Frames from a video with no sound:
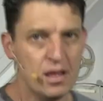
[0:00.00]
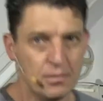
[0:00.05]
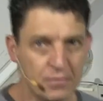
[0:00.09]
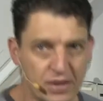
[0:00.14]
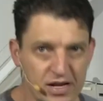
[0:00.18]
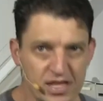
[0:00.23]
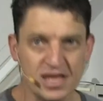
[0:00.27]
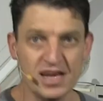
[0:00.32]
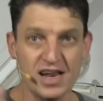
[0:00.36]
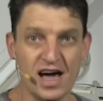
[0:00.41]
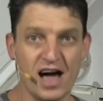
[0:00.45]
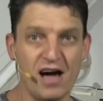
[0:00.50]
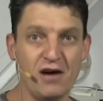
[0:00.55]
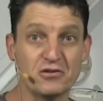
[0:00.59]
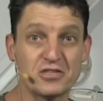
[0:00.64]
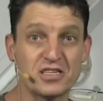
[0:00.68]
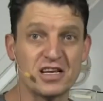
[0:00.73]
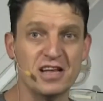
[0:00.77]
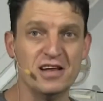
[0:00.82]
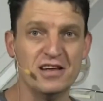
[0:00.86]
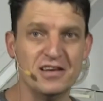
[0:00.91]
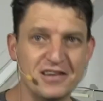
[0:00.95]
But then I
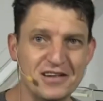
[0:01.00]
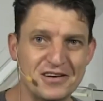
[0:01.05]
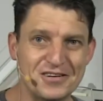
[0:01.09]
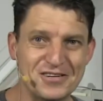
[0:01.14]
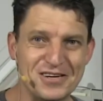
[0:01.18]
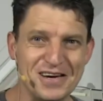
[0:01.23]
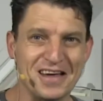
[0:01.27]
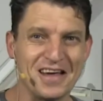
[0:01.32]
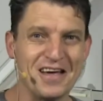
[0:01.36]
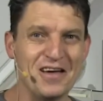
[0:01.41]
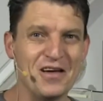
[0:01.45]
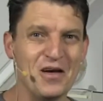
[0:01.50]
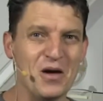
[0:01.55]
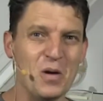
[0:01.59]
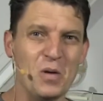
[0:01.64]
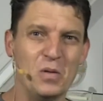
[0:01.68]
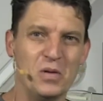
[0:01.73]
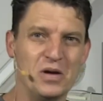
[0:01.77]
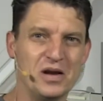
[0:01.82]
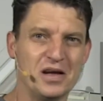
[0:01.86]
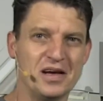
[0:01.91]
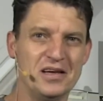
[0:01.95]
also learned a trick.
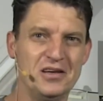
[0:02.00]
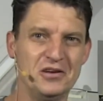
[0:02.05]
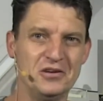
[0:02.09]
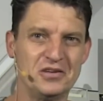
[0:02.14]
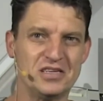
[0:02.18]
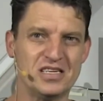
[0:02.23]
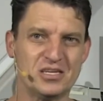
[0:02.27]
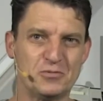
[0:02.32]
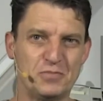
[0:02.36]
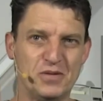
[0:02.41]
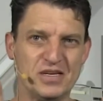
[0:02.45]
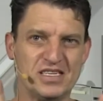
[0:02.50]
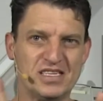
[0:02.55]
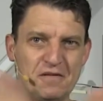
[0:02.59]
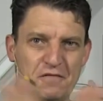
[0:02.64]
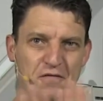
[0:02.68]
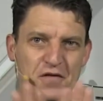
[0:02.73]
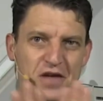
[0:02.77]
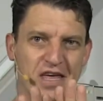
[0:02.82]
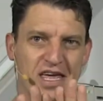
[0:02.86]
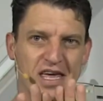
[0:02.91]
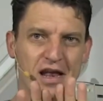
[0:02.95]
When I use a
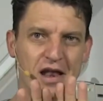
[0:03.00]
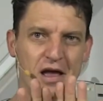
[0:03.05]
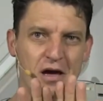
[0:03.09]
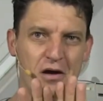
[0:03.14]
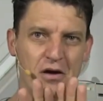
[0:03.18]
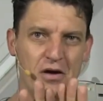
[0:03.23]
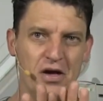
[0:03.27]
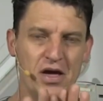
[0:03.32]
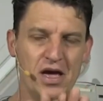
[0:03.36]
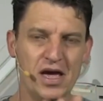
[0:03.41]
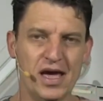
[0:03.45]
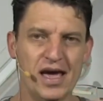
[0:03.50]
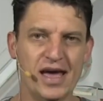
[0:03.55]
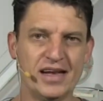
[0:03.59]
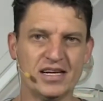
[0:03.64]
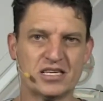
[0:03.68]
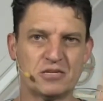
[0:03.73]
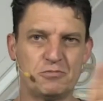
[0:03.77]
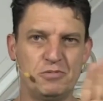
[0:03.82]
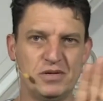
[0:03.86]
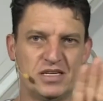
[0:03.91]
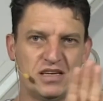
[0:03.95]
specific yellow and
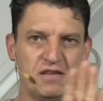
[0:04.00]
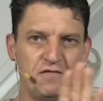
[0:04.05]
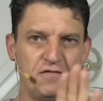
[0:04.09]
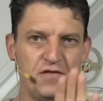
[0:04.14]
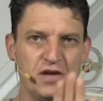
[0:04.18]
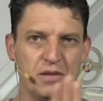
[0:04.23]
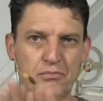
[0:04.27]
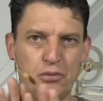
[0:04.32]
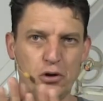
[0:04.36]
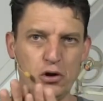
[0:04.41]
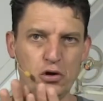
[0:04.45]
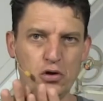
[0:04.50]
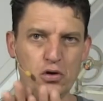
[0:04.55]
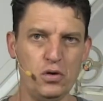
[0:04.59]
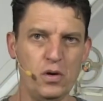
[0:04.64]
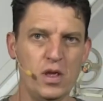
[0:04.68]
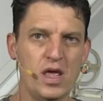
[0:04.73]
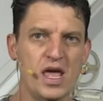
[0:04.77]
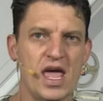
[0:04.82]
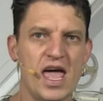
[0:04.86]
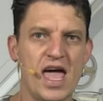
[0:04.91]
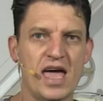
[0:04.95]
a specific blue,
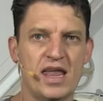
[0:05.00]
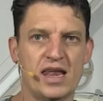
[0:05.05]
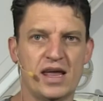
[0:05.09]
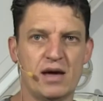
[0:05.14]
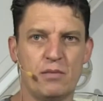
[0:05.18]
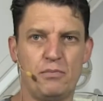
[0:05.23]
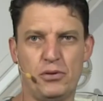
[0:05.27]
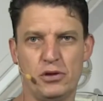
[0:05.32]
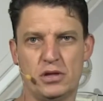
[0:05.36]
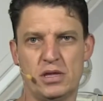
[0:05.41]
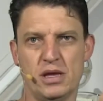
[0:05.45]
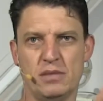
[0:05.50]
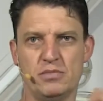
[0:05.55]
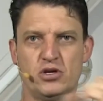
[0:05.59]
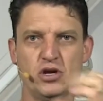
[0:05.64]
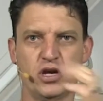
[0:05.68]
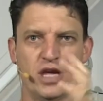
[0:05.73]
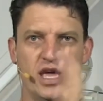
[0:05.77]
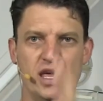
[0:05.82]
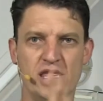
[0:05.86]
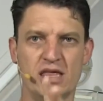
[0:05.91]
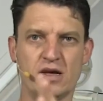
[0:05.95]
and I put them
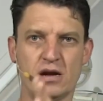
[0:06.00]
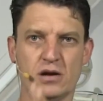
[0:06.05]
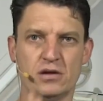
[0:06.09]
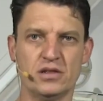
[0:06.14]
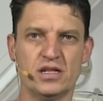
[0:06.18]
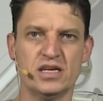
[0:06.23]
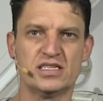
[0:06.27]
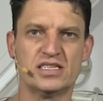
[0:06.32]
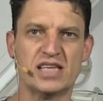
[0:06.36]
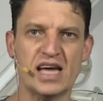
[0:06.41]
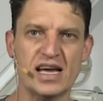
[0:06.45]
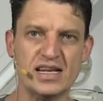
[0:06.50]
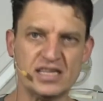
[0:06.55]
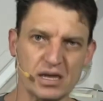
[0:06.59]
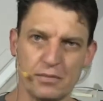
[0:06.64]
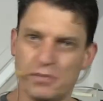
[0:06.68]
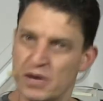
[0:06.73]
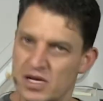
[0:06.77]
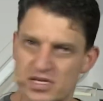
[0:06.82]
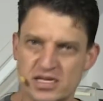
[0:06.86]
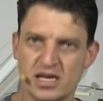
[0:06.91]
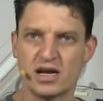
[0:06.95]
together on the stage,
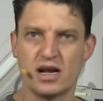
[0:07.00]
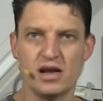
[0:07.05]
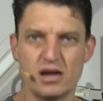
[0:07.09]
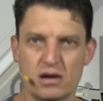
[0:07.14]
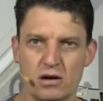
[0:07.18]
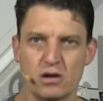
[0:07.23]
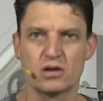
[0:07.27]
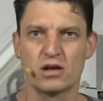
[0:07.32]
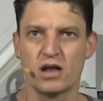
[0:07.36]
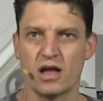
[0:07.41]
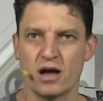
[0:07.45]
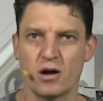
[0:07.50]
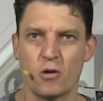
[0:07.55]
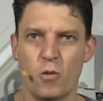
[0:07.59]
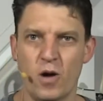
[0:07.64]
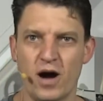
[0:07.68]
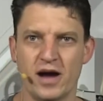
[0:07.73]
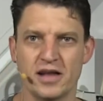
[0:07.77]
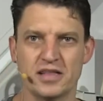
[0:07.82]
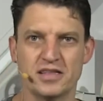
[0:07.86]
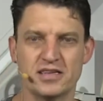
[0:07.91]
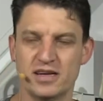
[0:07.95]
I basically got like
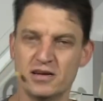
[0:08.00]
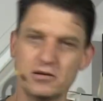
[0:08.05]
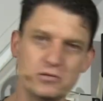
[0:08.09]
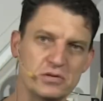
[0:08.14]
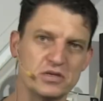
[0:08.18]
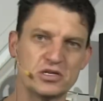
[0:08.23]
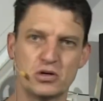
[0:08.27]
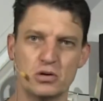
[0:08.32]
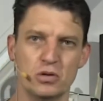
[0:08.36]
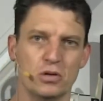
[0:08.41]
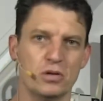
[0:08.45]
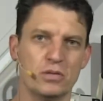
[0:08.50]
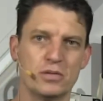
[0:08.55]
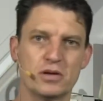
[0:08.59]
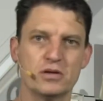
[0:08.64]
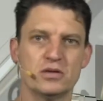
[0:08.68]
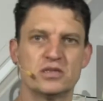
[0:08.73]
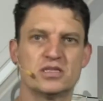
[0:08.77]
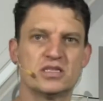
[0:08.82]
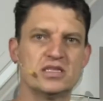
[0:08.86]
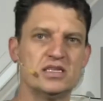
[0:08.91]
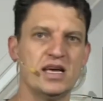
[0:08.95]
white, and that was cool
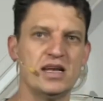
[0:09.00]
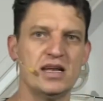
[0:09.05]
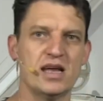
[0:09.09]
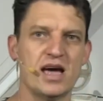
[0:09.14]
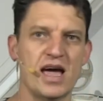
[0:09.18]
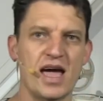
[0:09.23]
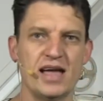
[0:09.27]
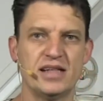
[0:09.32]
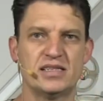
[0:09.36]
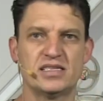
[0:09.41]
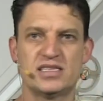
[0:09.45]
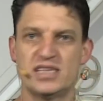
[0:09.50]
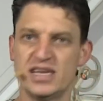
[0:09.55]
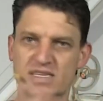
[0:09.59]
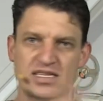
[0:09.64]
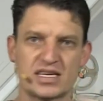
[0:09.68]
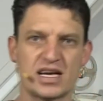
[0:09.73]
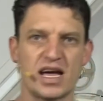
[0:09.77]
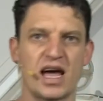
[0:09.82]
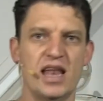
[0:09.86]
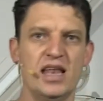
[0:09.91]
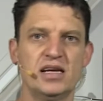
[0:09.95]
because then I had
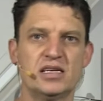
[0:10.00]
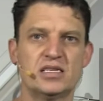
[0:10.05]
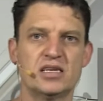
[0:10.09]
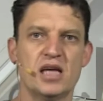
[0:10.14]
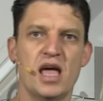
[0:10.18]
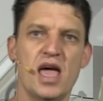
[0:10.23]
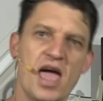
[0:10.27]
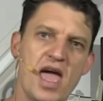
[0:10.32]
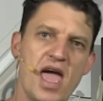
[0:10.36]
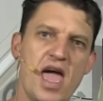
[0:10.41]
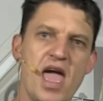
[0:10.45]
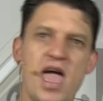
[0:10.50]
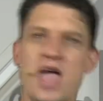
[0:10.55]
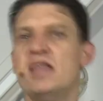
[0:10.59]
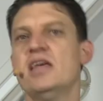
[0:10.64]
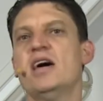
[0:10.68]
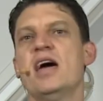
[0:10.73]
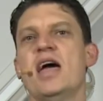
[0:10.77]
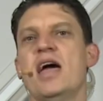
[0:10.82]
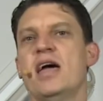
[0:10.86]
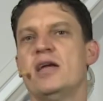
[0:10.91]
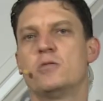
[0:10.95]
6 colors
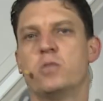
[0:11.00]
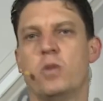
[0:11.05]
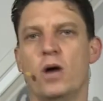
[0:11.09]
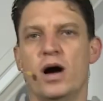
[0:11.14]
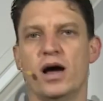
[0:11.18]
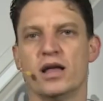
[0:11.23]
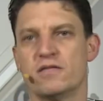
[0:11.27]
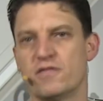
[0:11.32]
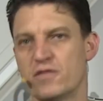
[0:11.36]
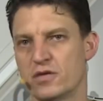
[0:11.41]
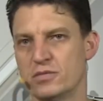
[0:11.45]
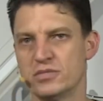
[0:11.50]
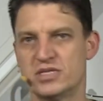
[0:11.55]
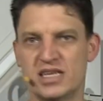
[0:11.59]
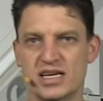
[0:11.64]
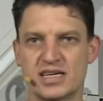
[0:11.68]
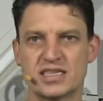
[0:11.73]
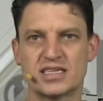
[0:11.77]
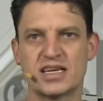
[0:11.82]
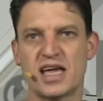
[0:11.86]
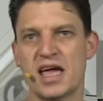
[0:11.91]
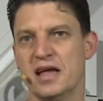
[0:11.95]
and I had white from
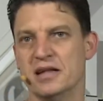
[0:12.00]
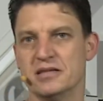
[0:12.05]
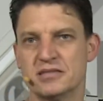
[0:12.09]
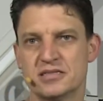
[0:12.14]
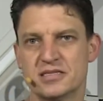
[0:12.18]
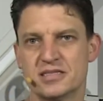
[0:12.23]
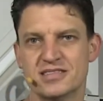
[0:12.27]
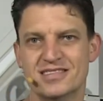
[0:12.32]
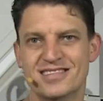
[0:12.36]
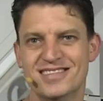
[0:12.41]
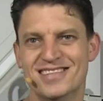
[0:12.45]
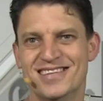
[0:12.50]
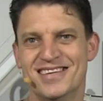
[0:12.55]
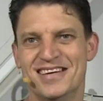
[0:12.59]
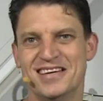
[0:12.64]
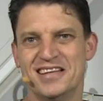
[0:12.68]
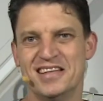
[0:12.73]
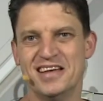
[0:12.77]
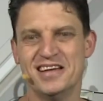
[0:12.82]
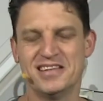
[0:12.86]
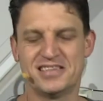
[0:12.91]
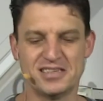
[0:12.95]
6 cans.
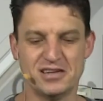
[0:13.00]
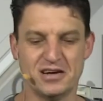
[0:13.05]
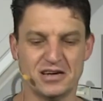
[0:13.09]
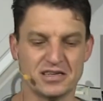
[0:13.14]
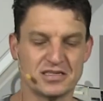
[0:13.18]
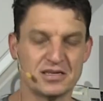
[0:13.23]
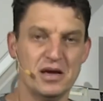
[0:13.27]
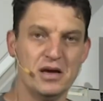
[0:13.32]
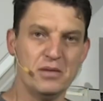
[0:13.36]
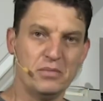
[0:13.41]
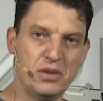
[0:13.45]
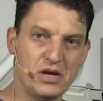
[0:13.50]
That's nice.